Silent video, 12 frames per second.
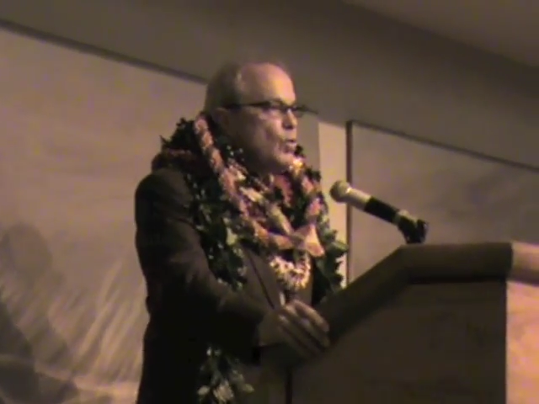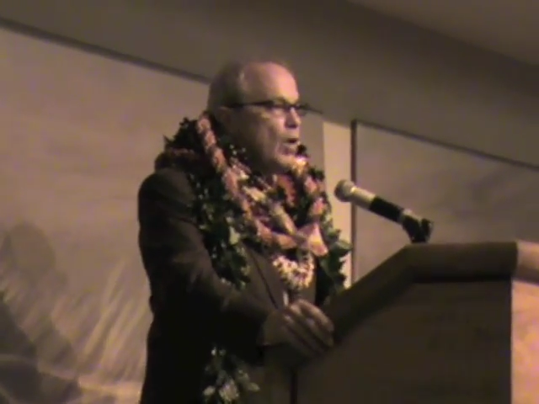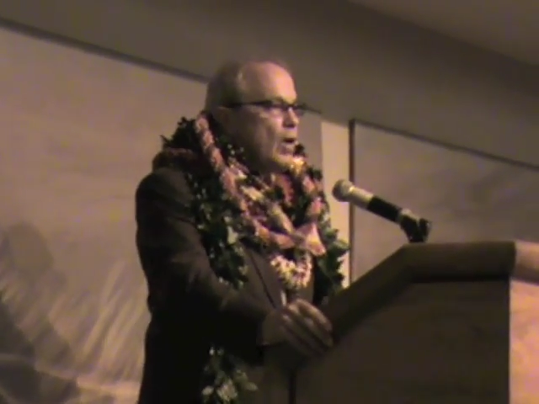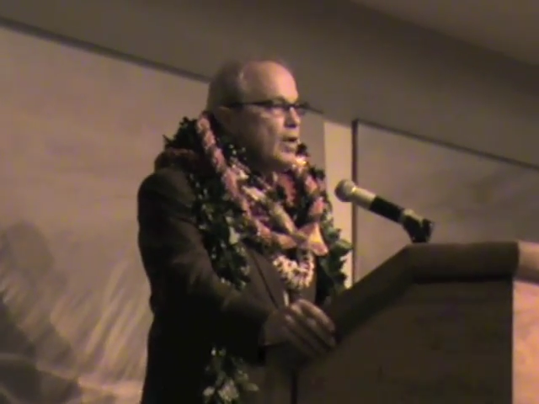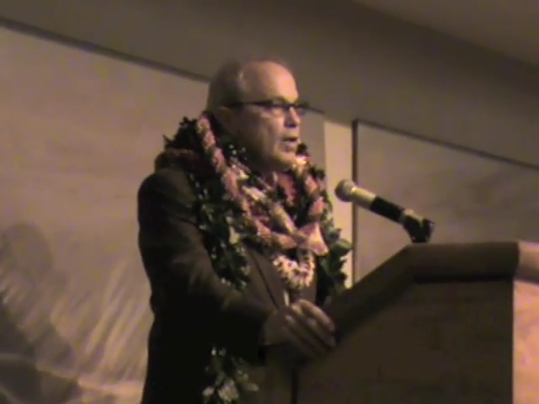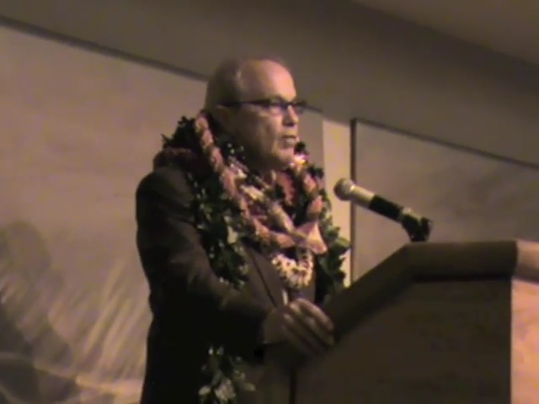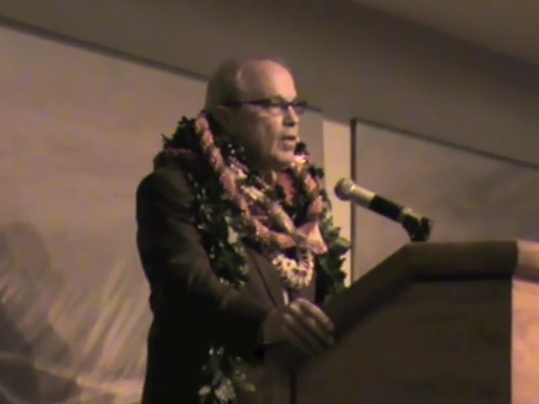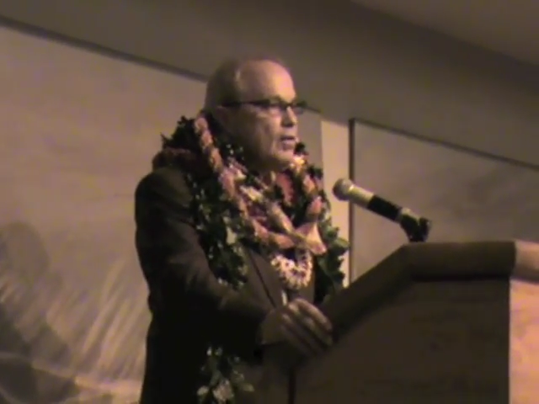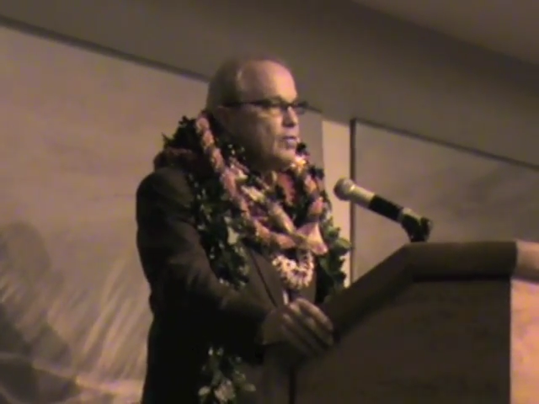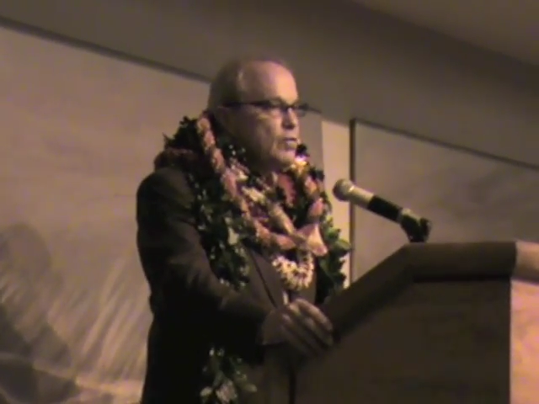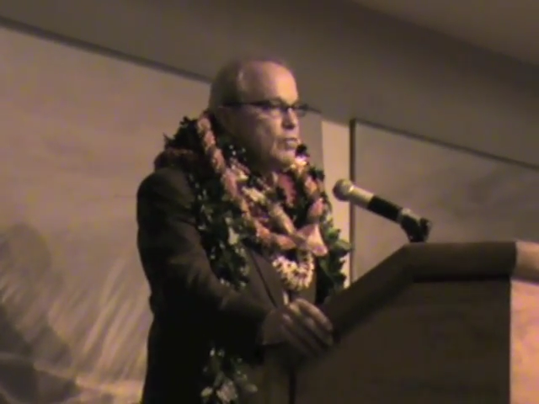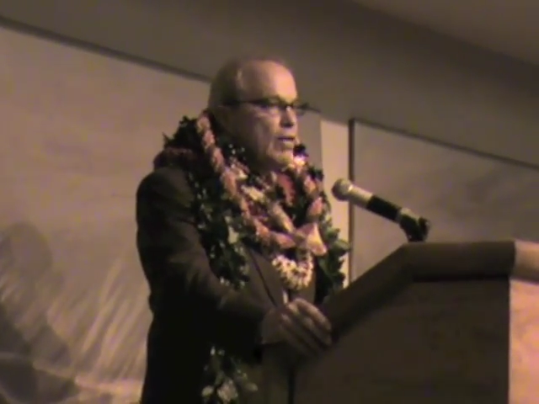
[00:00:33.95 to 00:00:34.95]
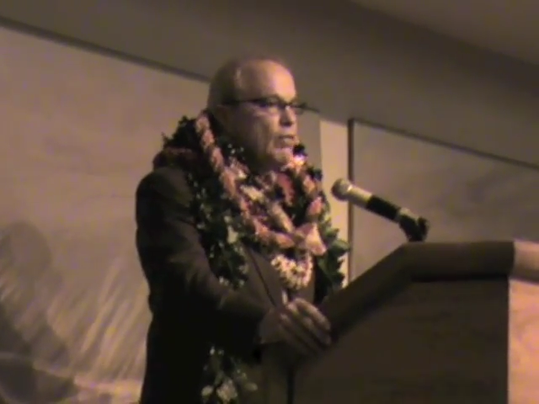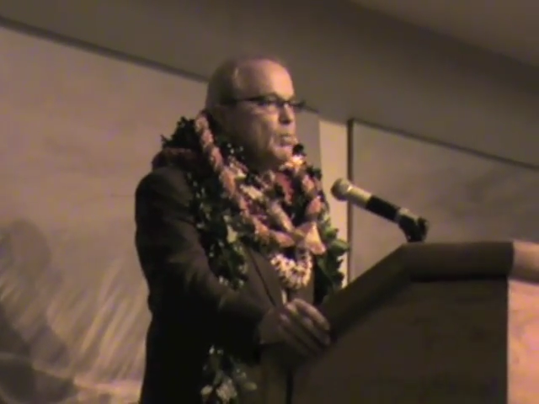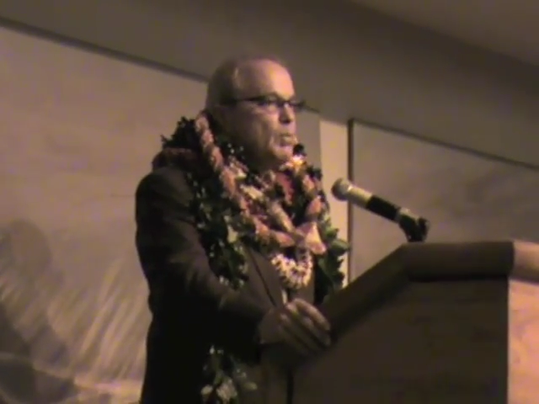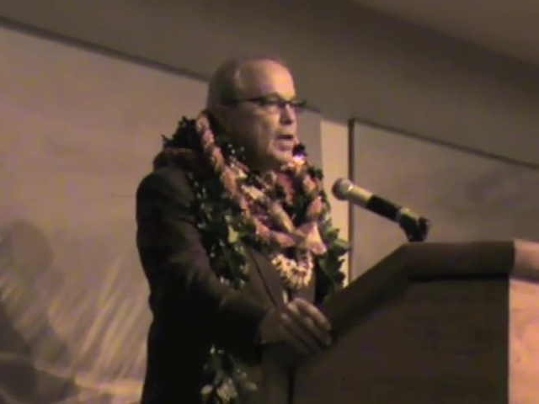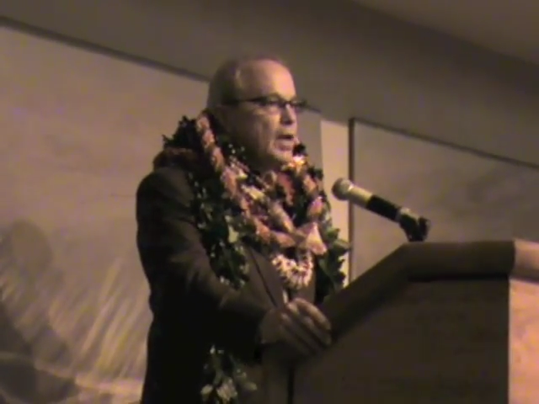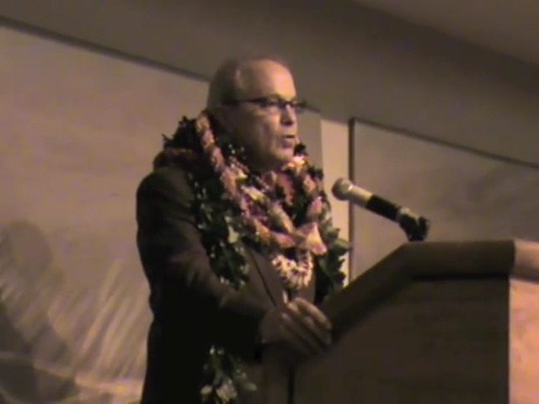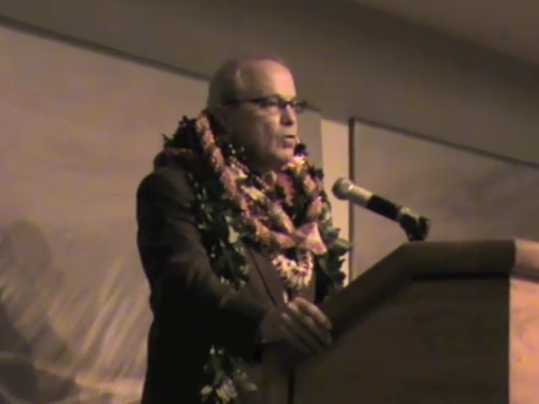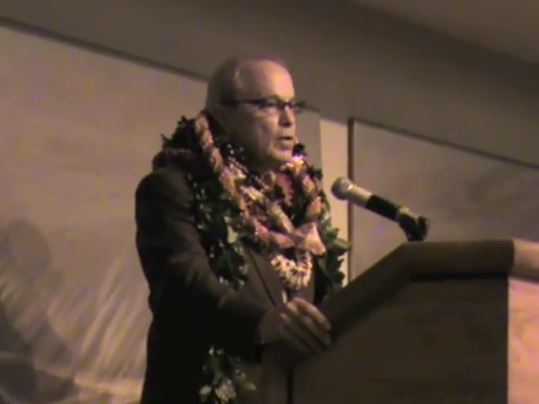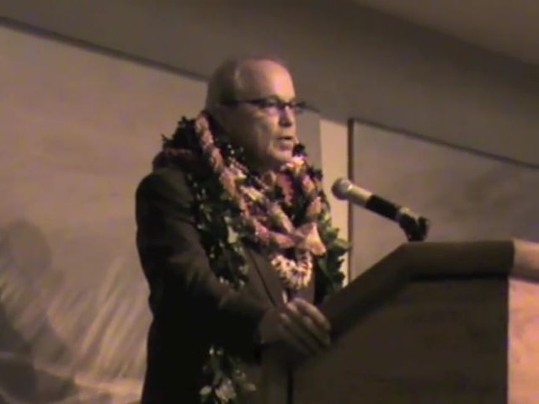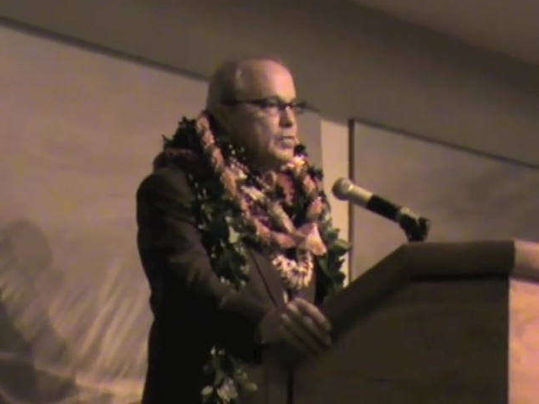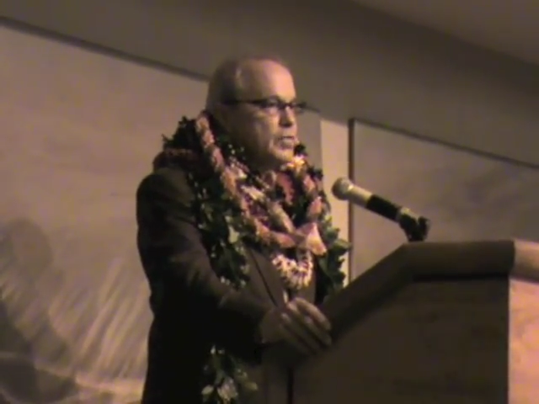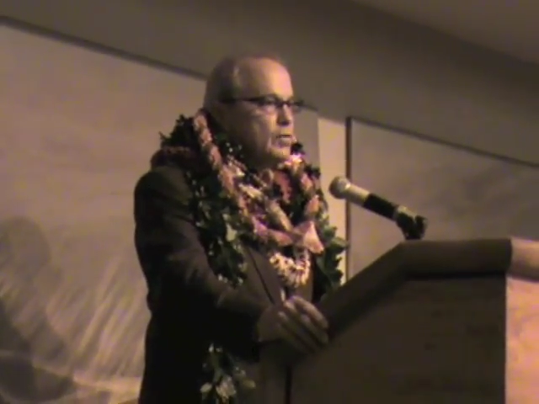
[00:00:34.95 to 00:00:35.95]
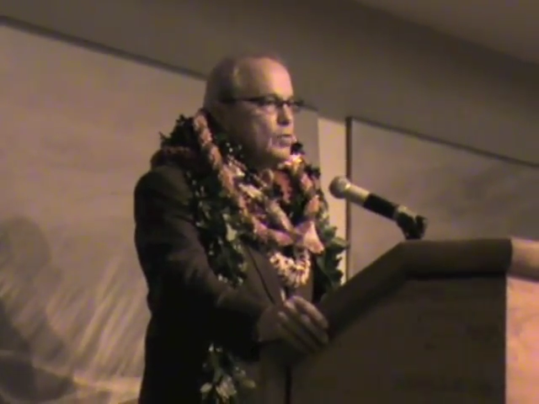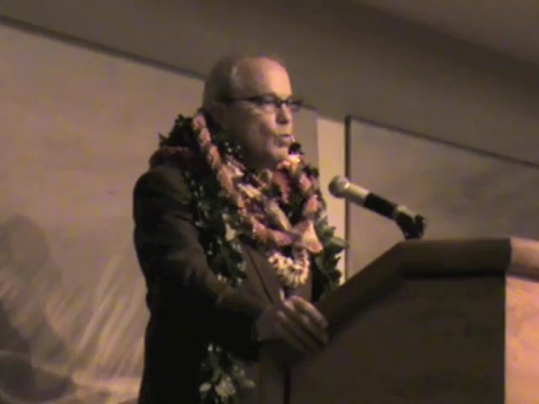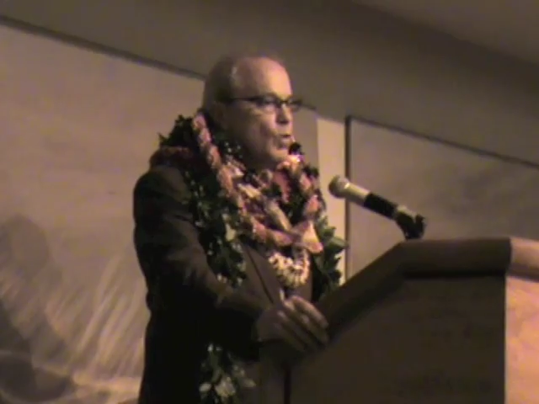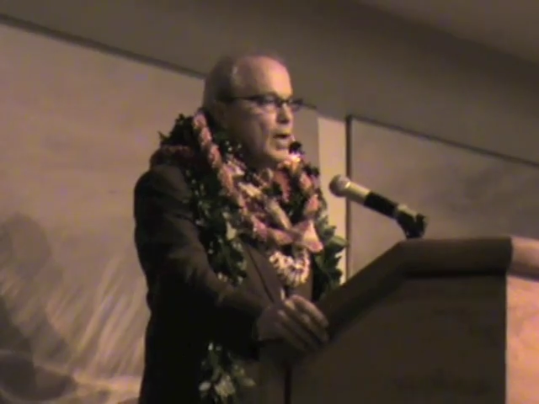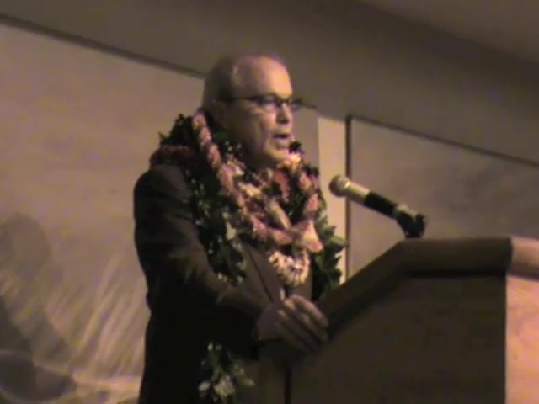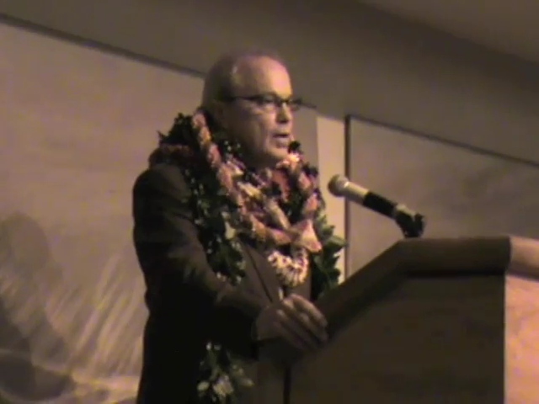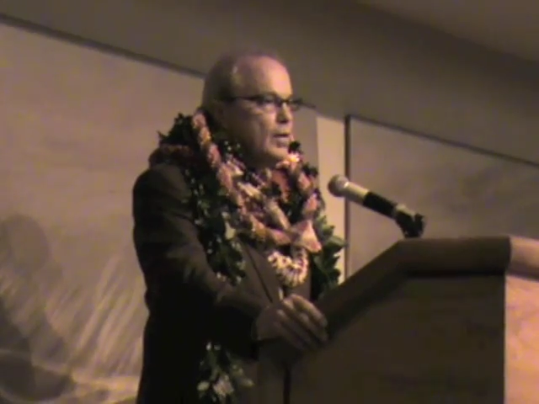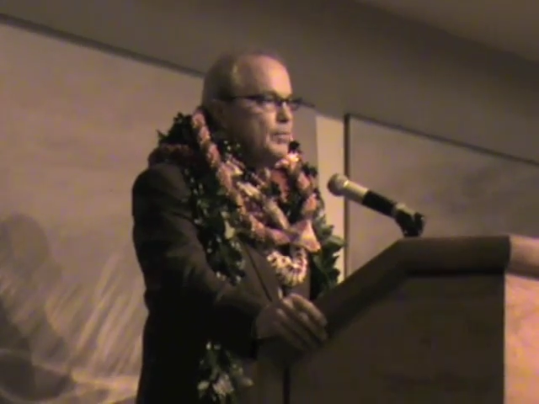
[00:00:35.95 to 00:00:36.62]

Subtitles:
quality of life of everybody who lives in Hawaii.